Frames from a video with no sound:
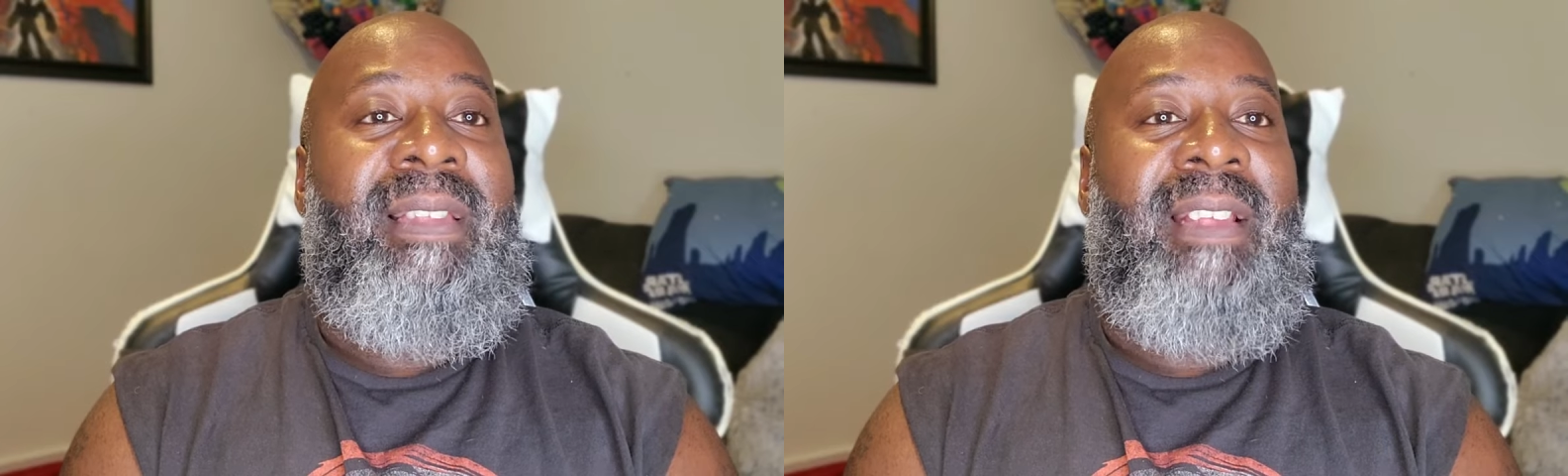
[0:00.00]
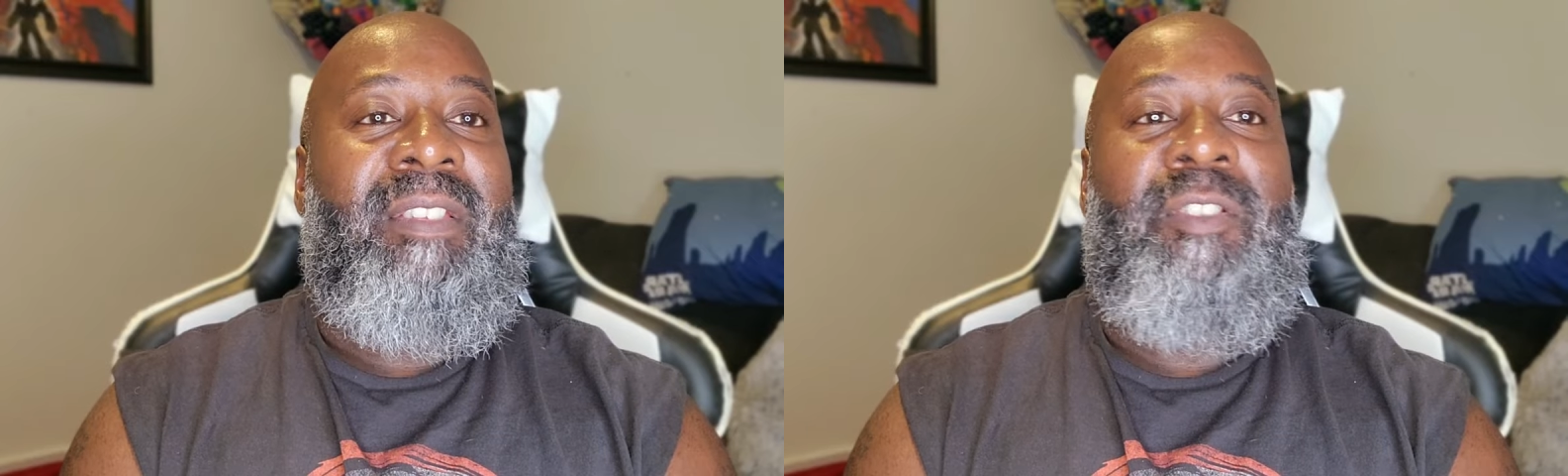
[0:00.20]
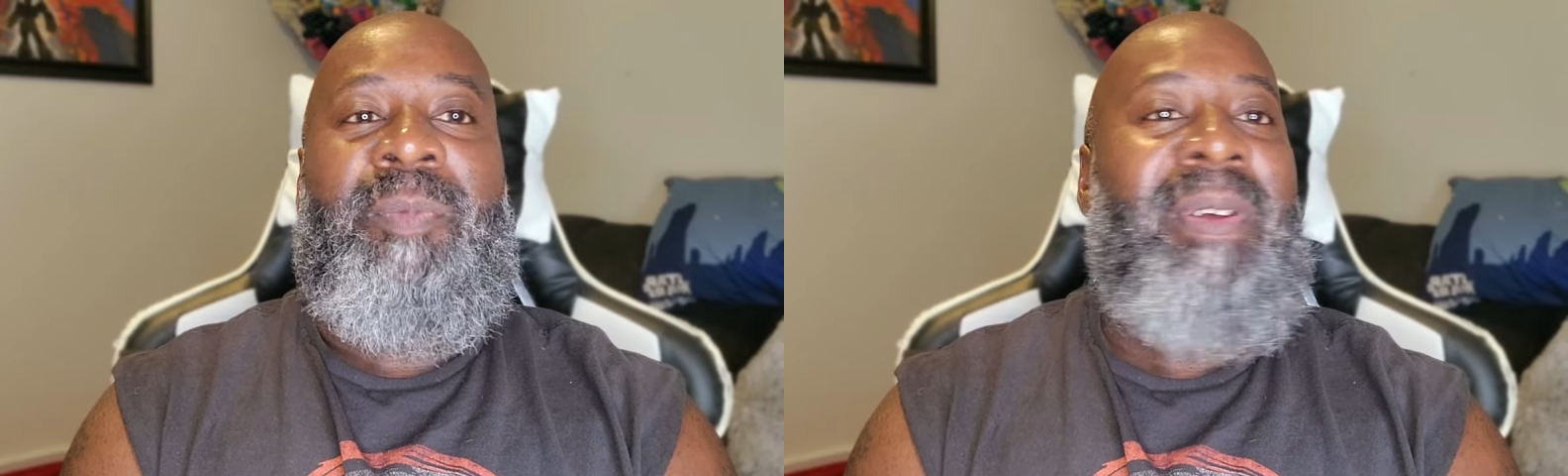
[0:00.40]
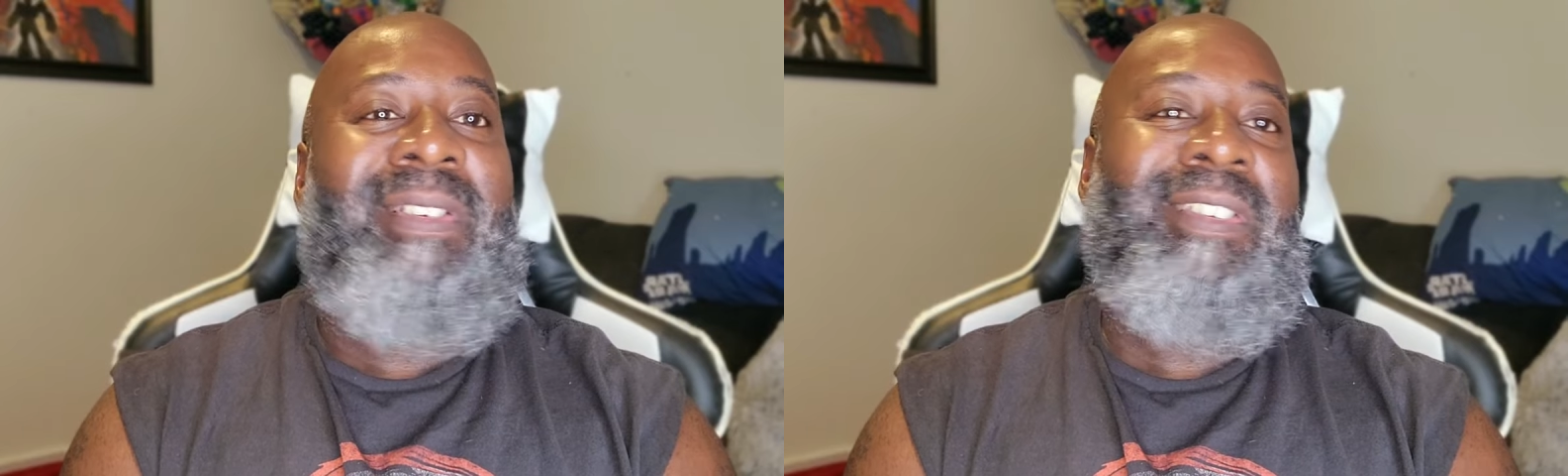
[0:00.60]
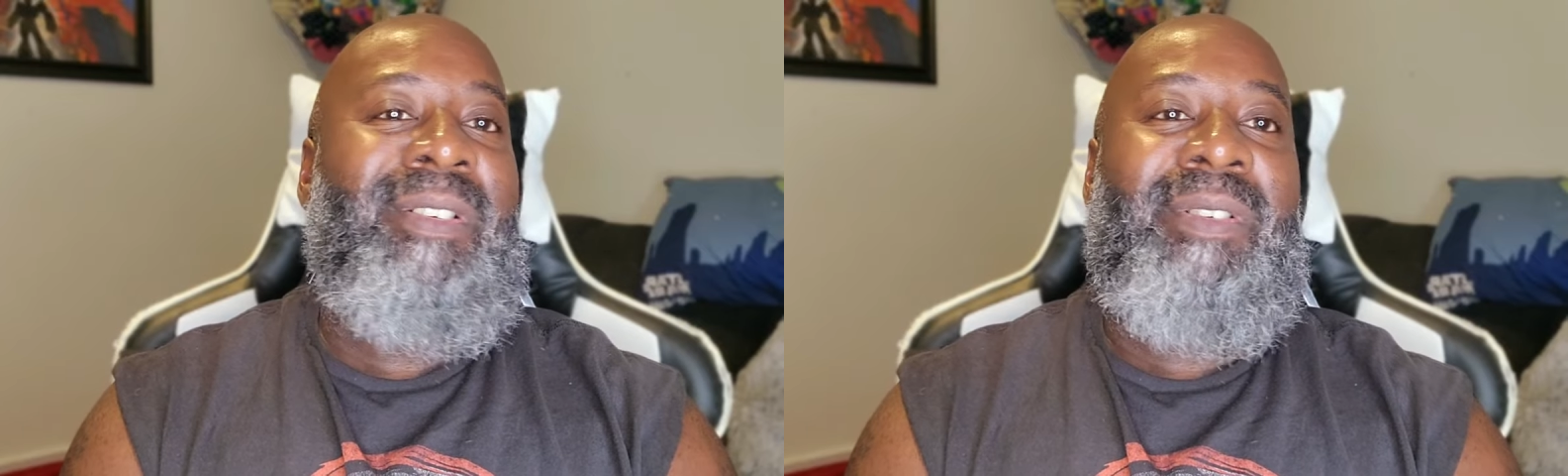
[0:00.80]
that those
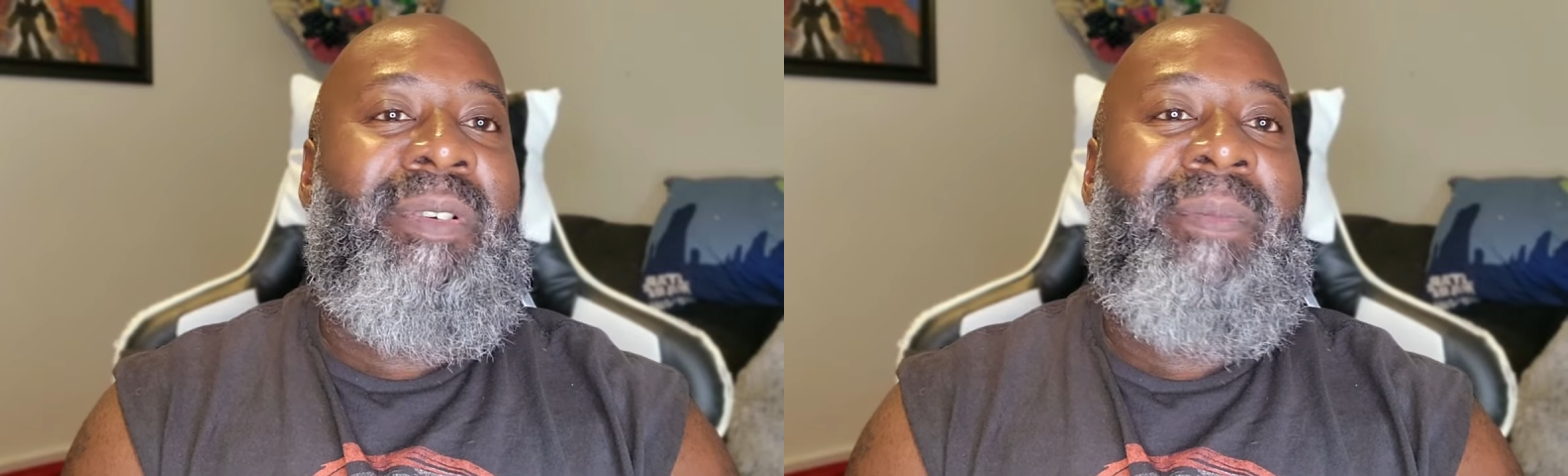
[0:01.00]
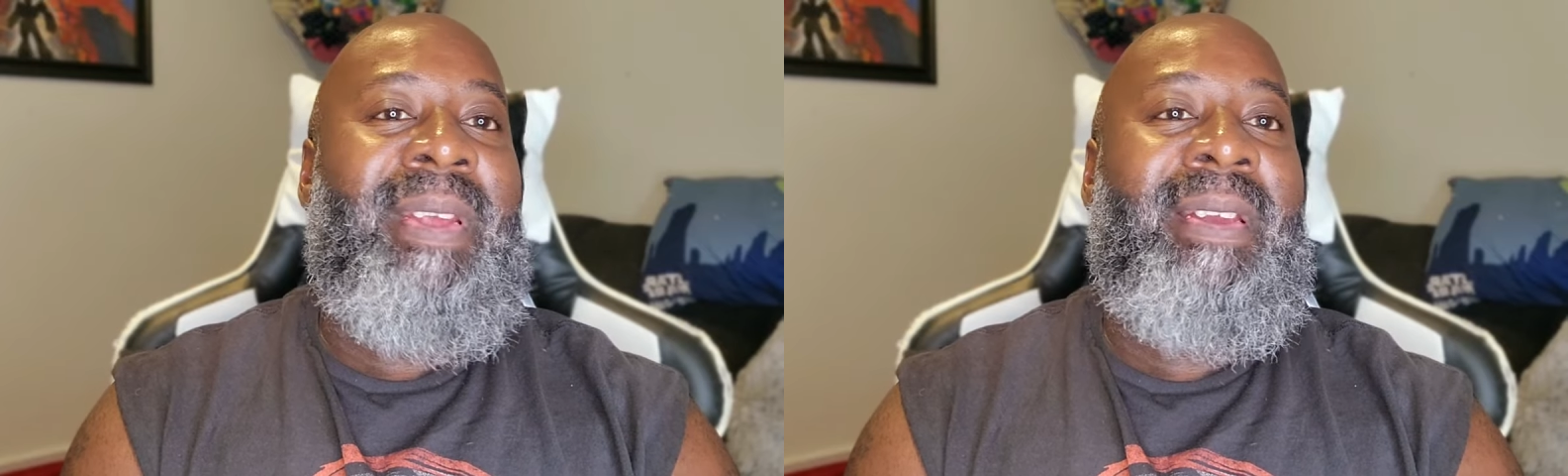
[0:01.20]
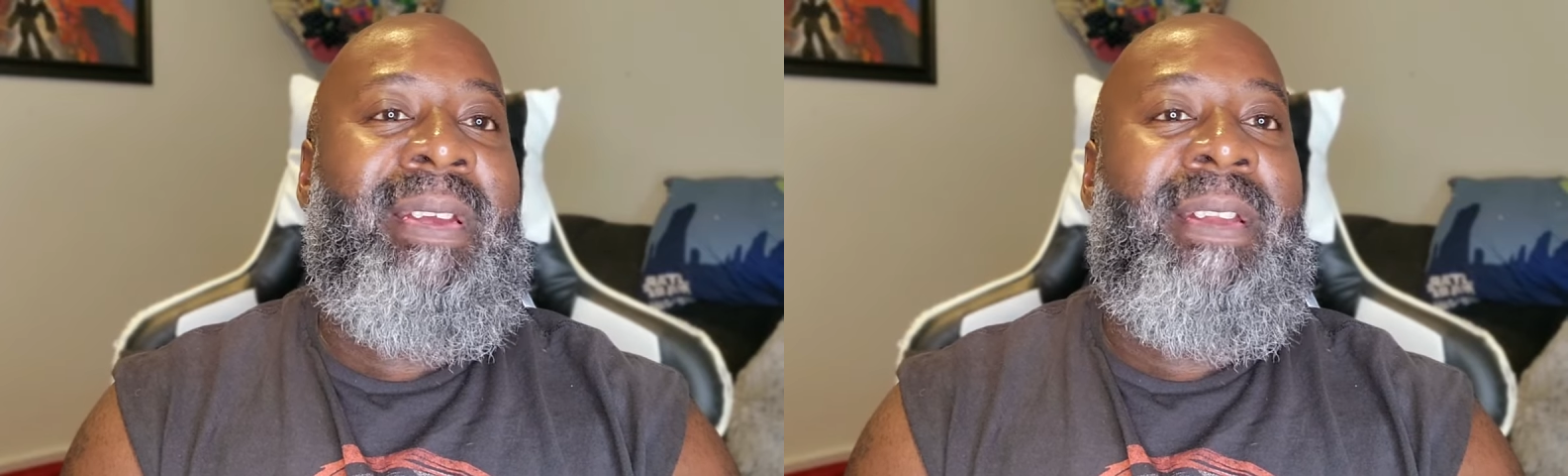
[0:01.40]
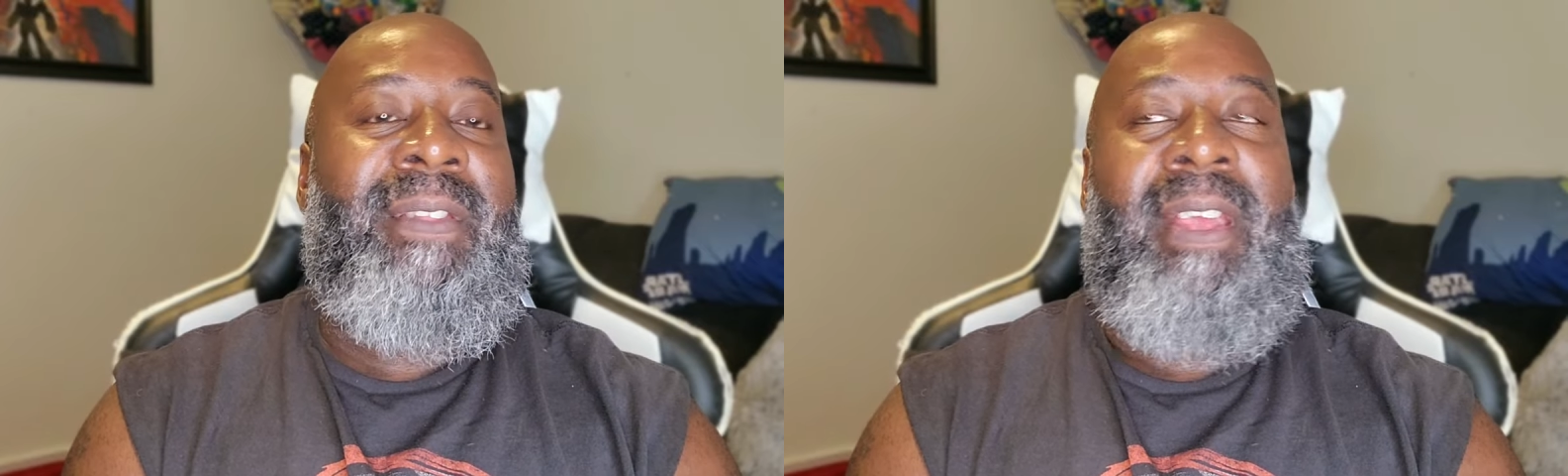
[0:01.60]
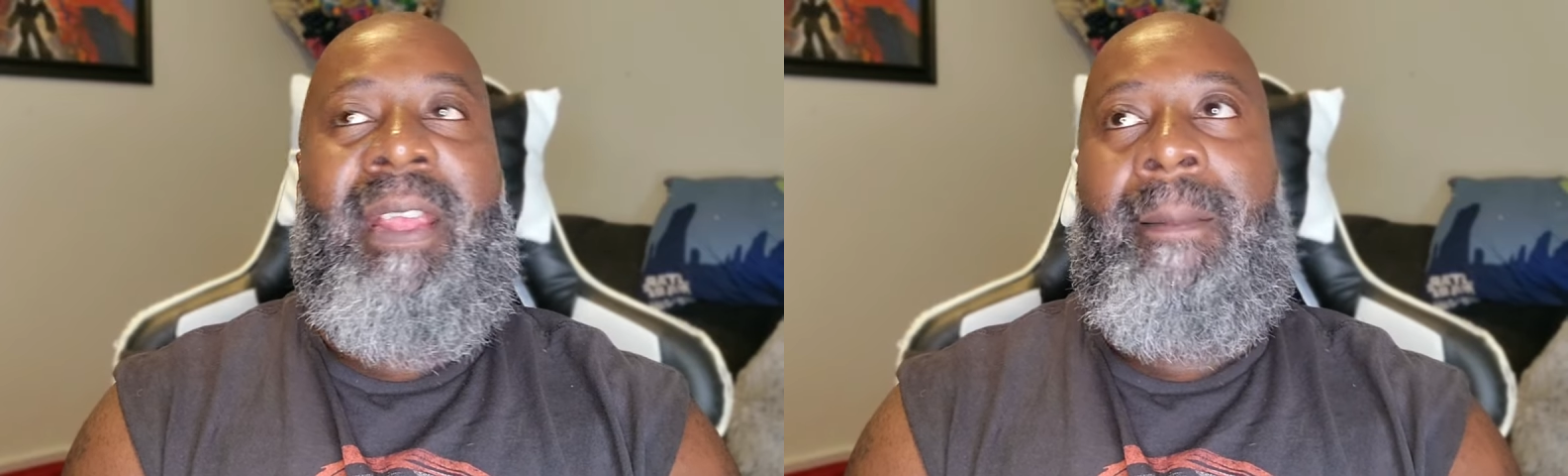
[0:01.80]
punches aren't going to mean
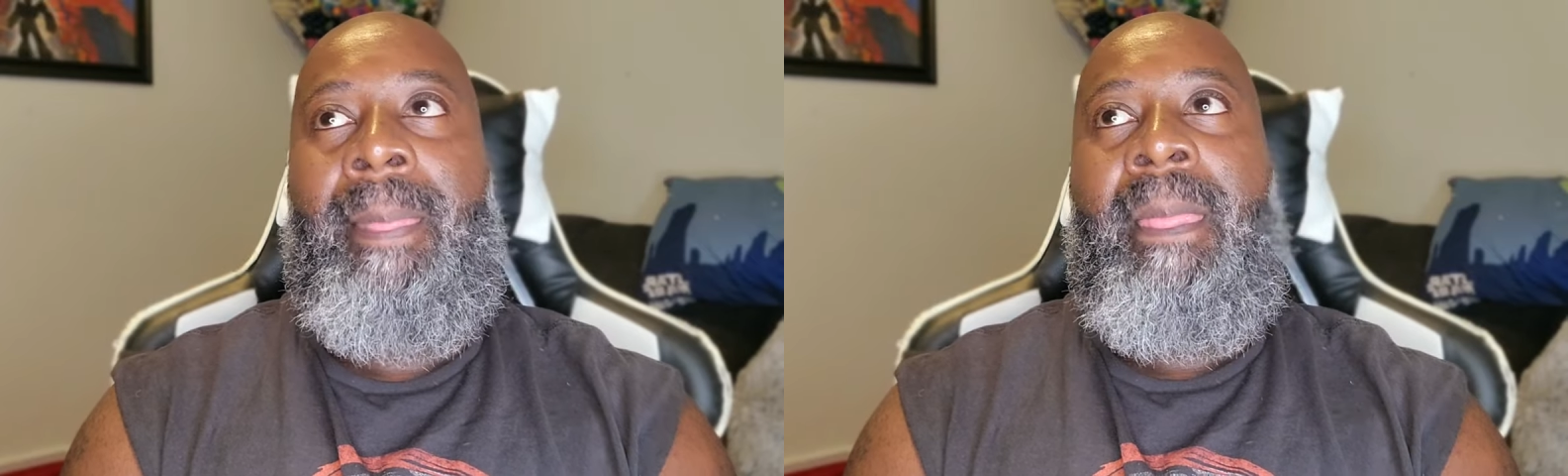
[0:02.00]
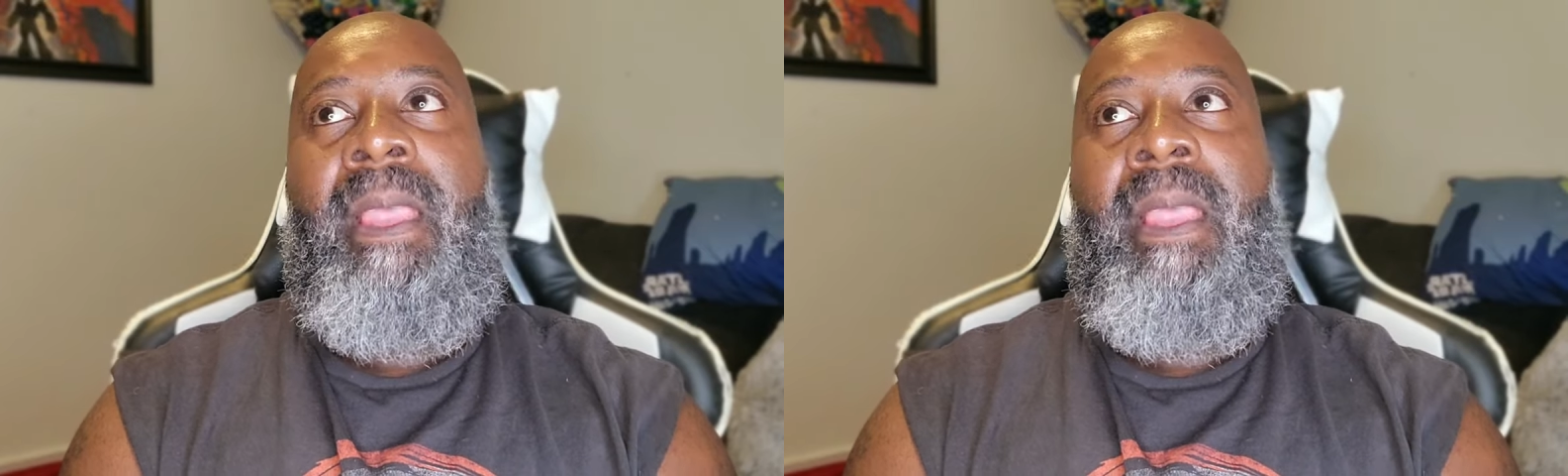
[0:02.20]
anything.